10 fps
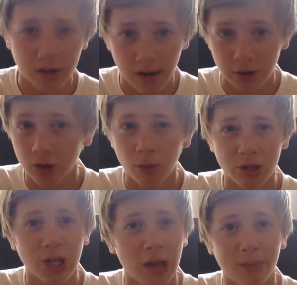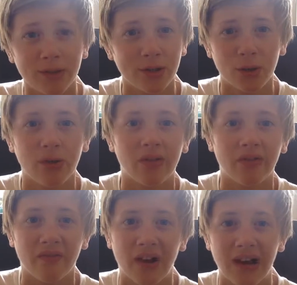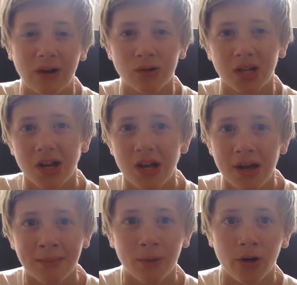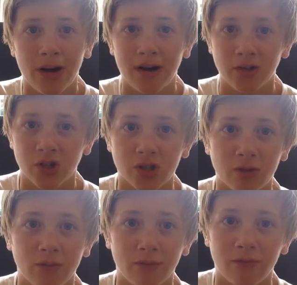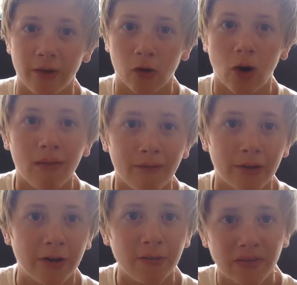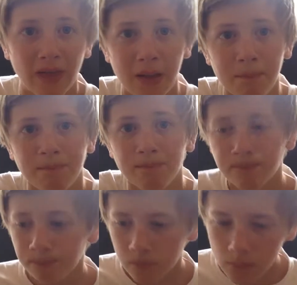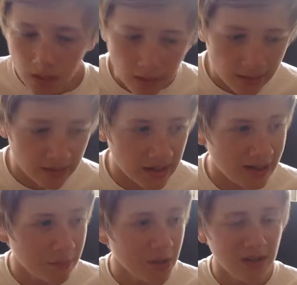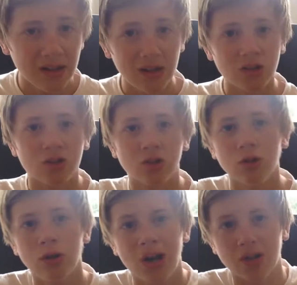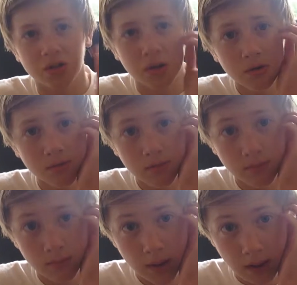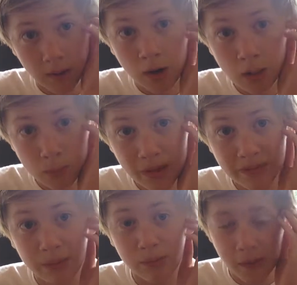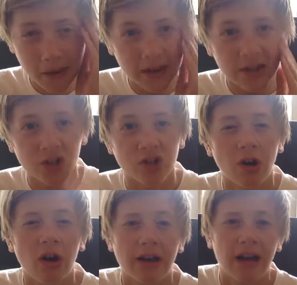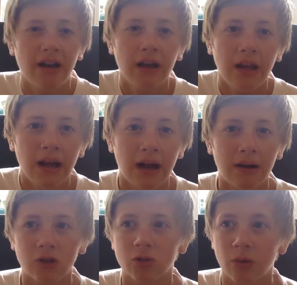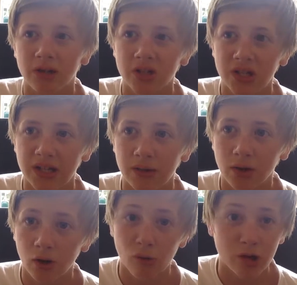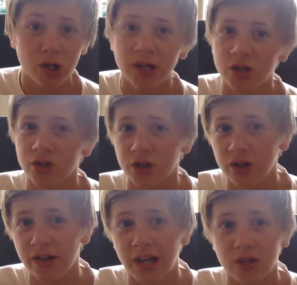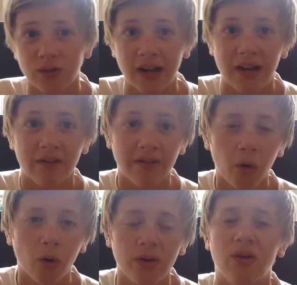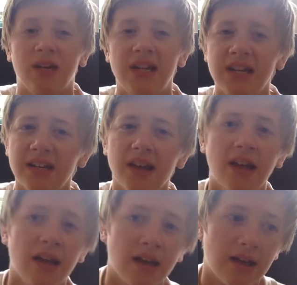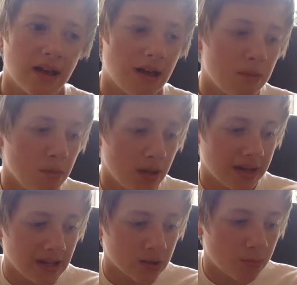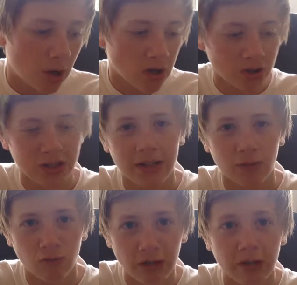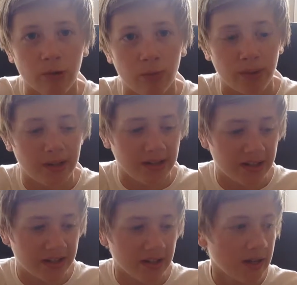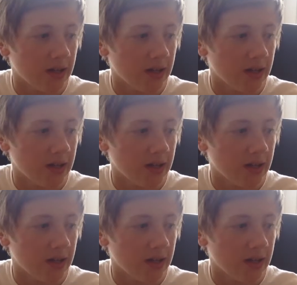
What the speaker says: I don't know what's happened, don't know if they fell out. But I just don't feel confident with them. I can't wait for the Premier League to start again. I just want to say congratulations on Newcastle for getting a 4-0 lead against Barnsley. Really good played.